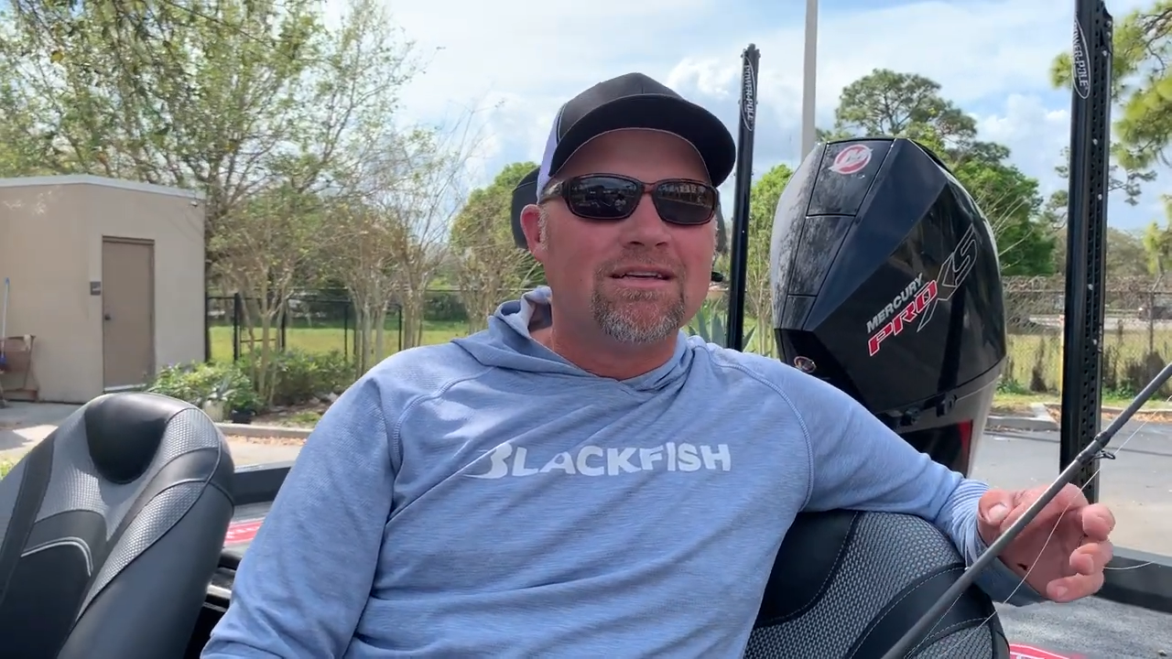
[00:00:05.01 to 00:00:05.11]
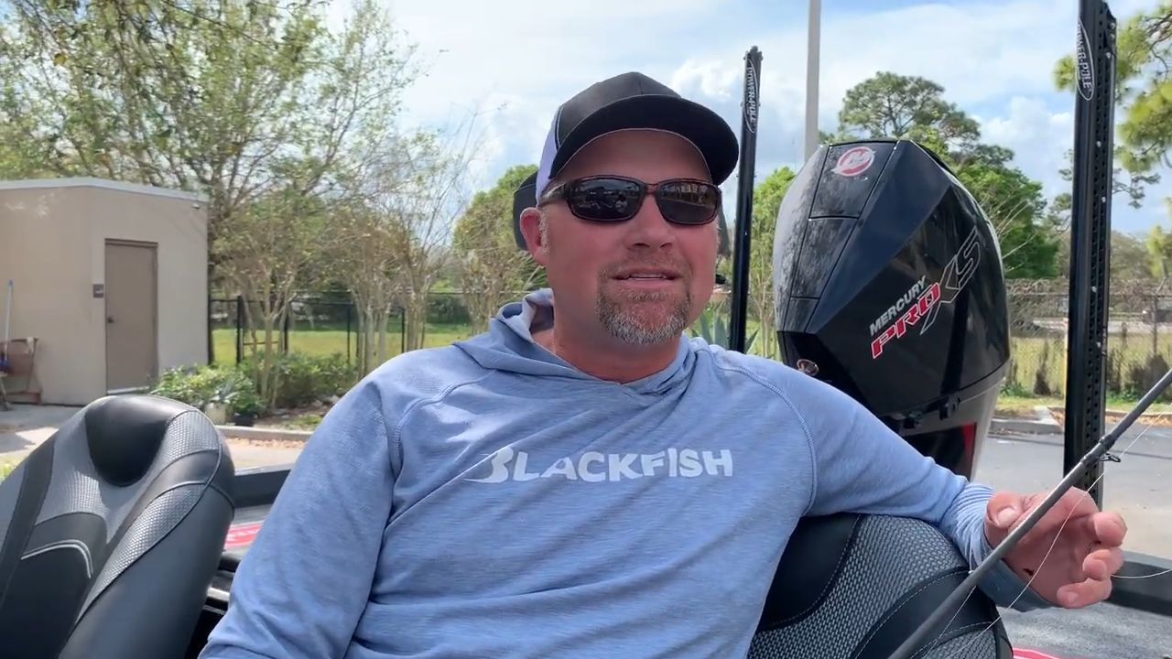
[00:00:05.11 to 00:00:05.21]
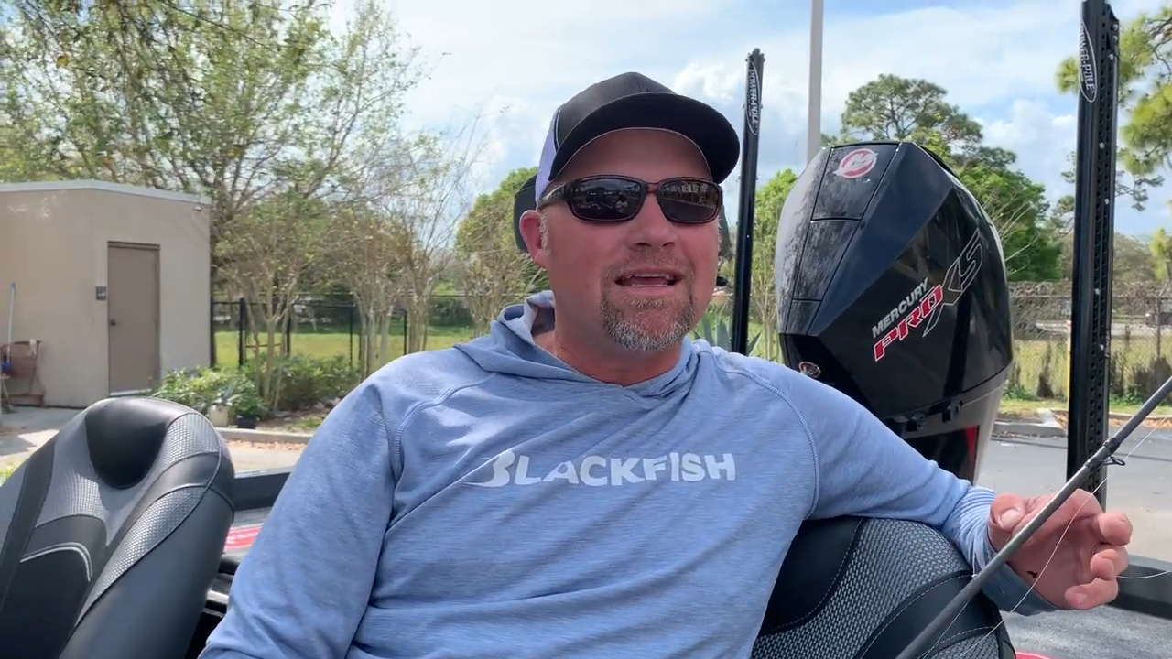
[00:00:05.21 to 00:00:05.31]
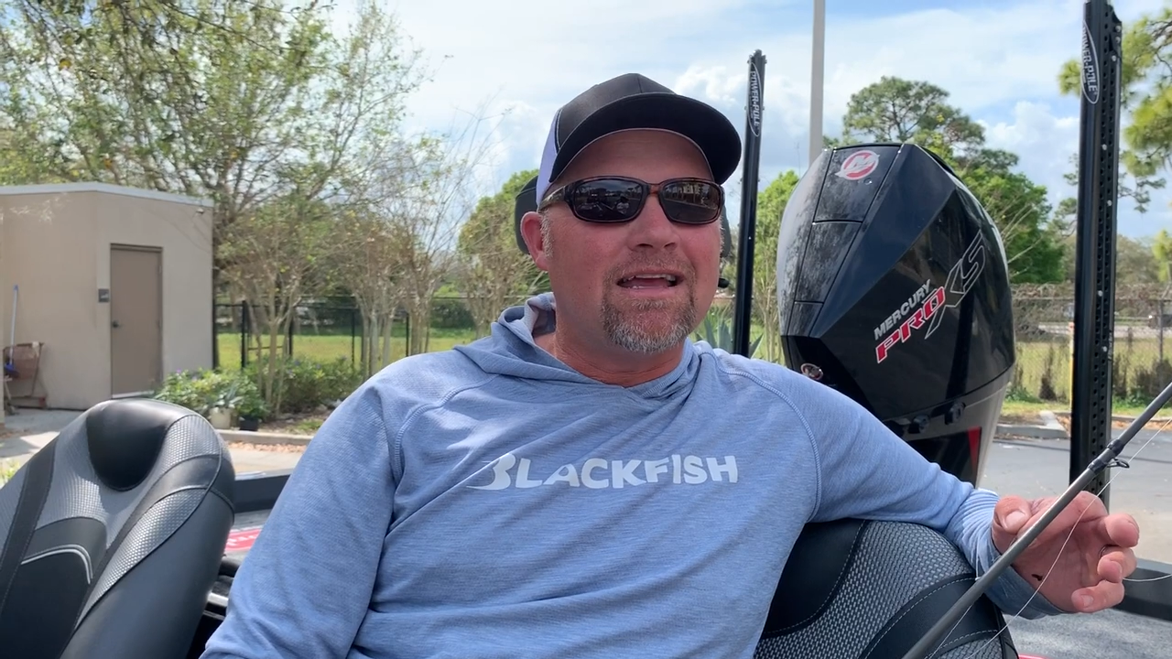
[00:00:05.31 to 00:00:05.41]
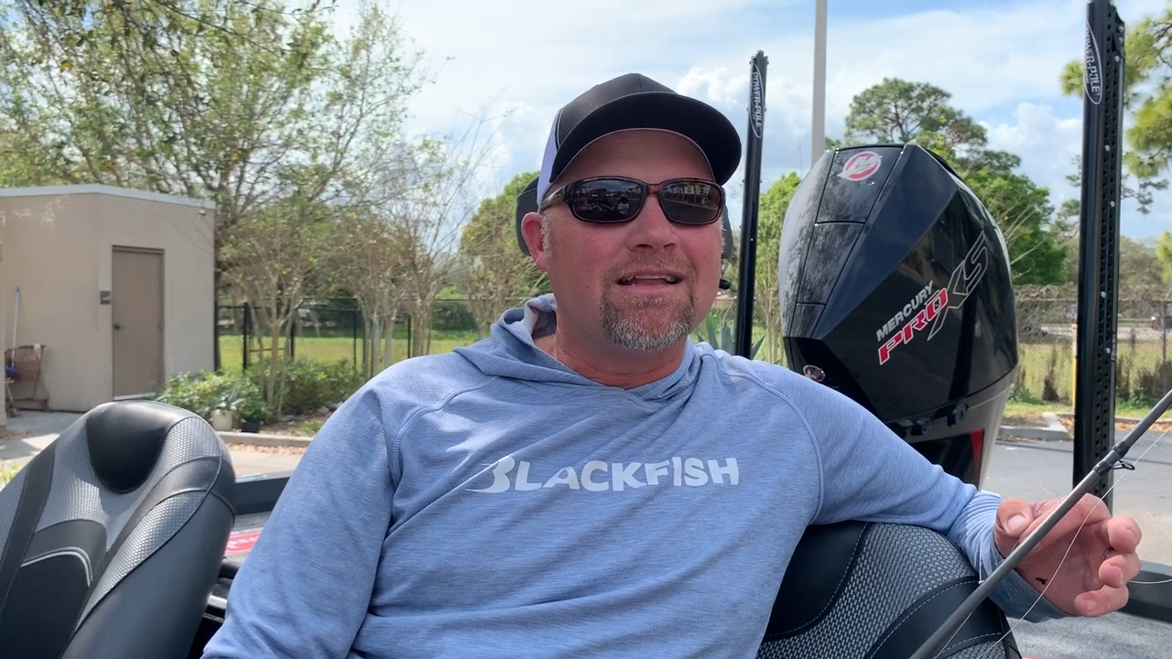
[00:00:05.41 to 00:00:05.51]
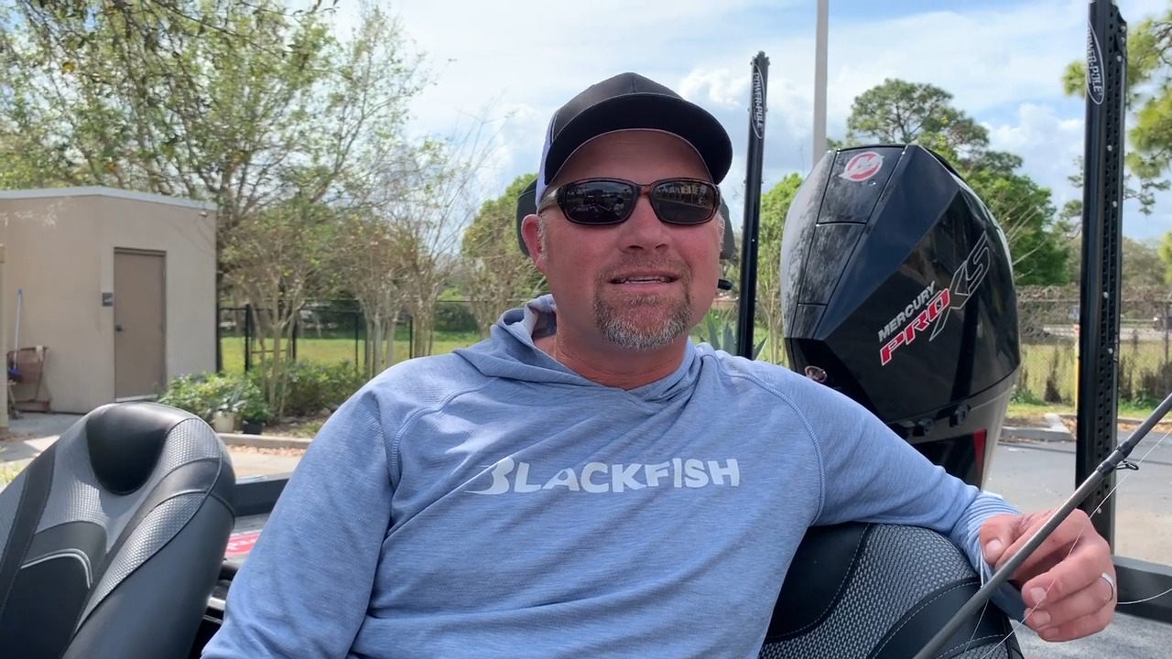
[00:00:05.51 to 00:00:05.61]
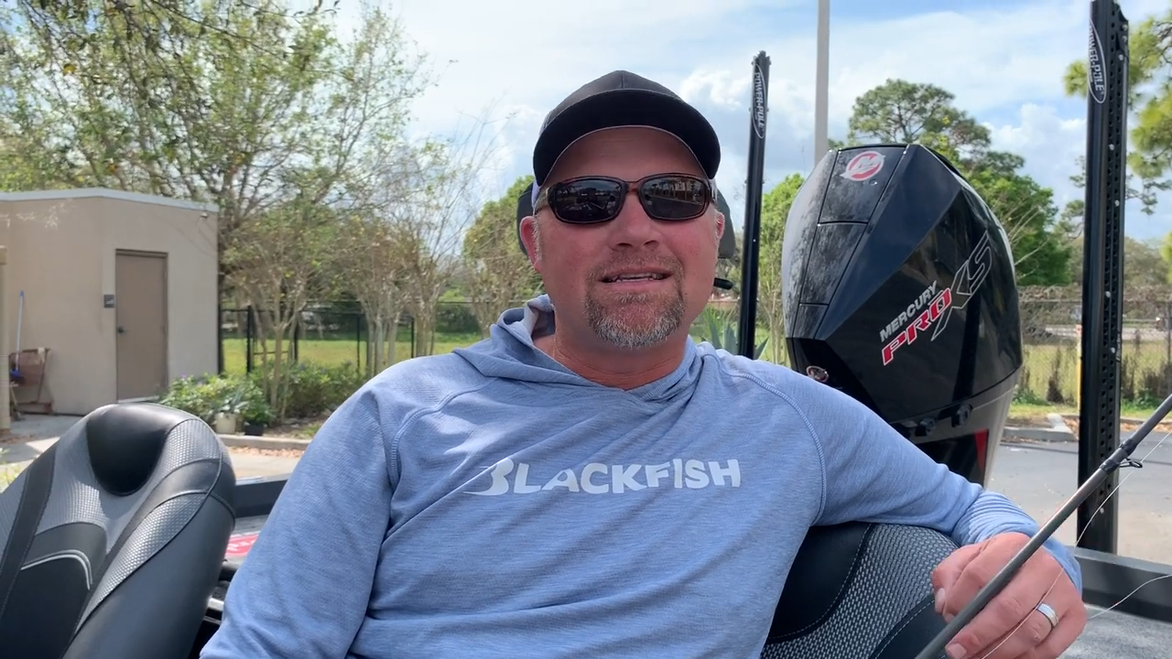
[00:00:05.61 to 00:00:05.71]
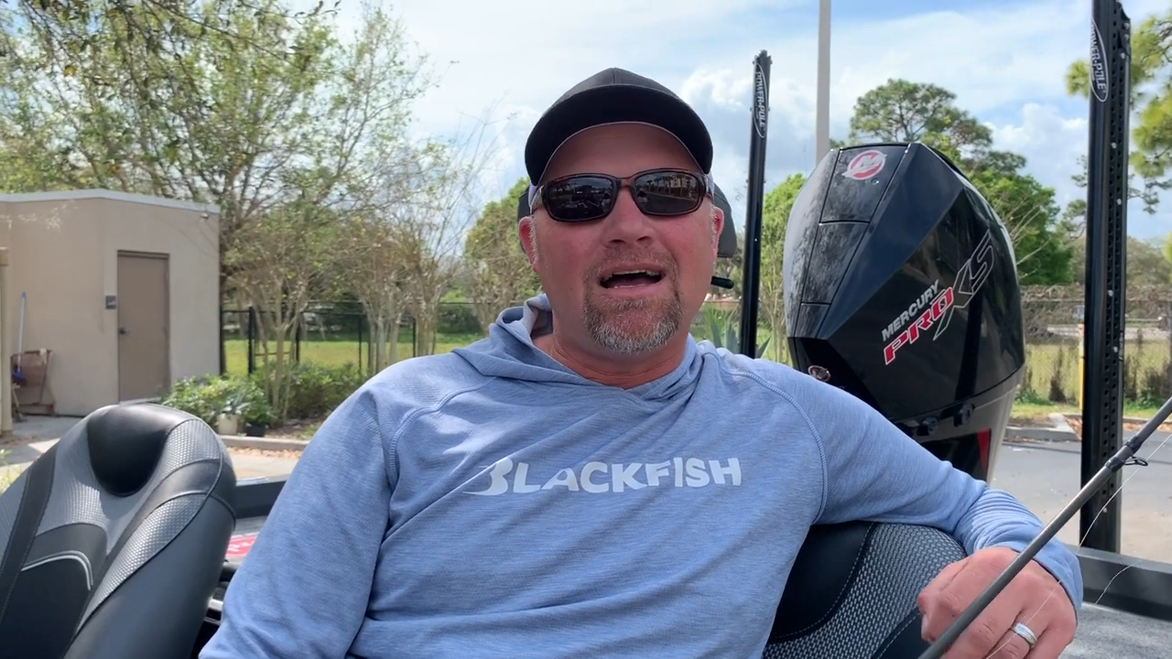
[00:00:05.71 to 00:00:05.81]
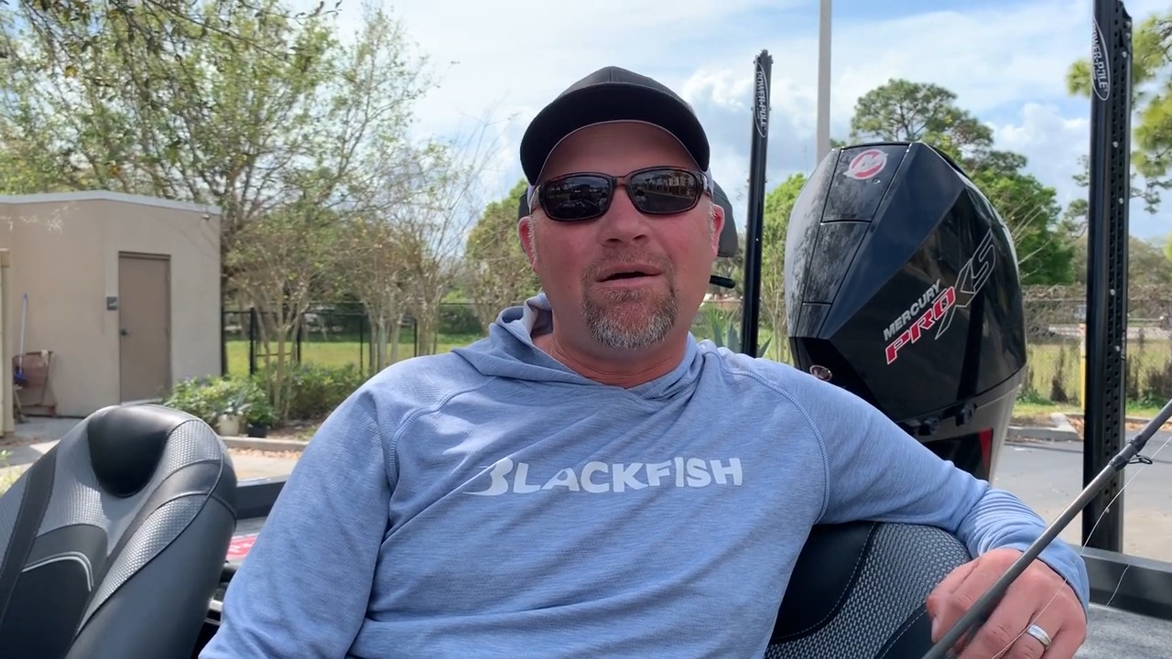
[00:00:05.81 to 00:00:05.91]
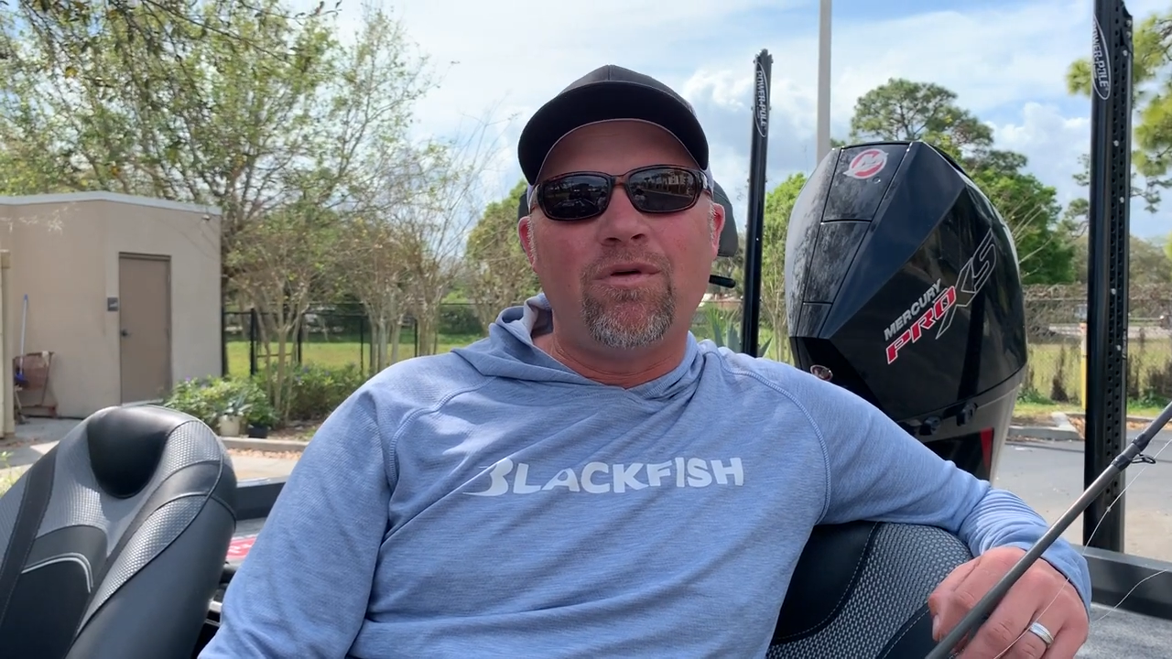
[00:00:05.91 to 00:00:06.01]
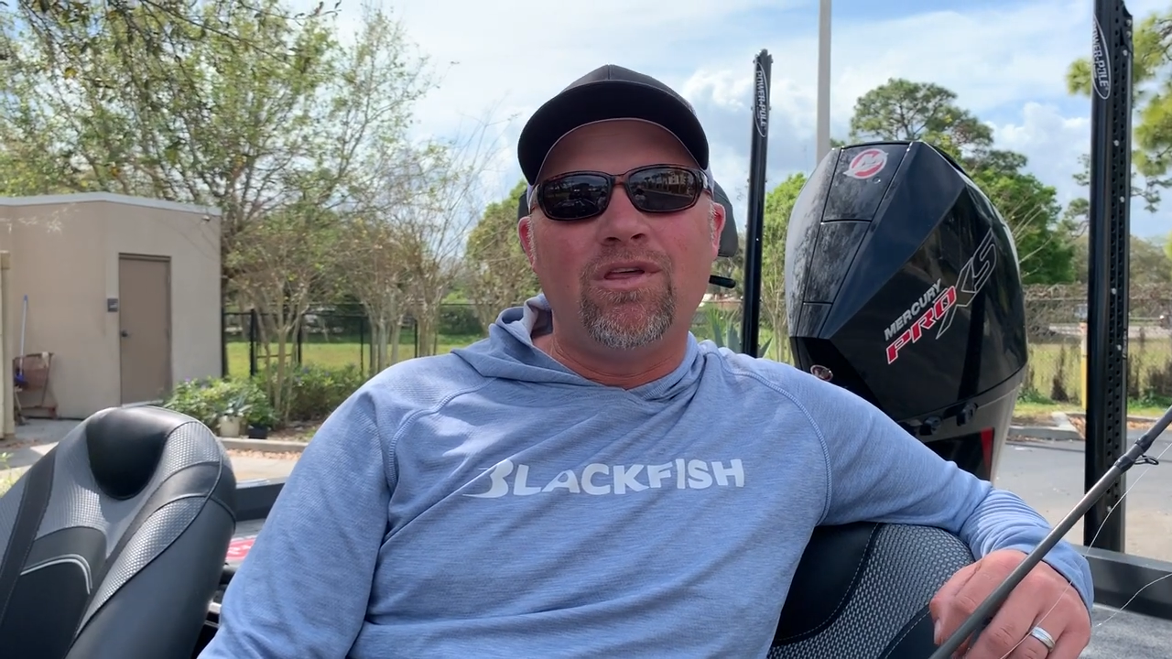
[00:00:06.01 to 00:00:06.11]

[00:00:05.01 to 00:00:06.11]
second stop